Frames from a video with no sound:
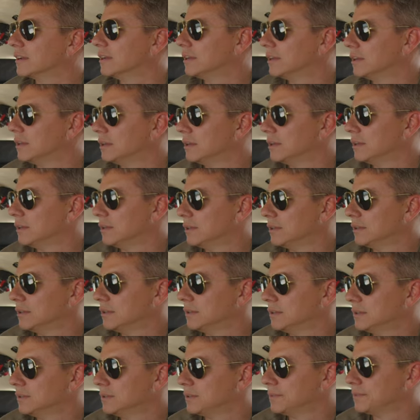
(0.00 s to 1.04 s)

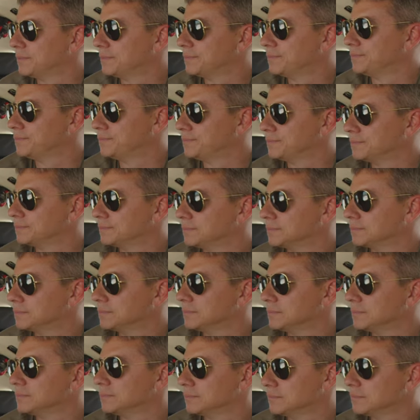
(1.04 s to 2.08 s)

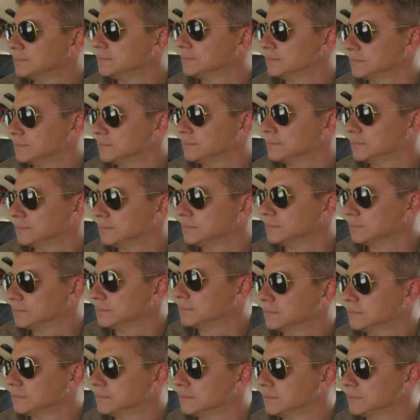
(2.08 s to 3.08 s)
[no speech]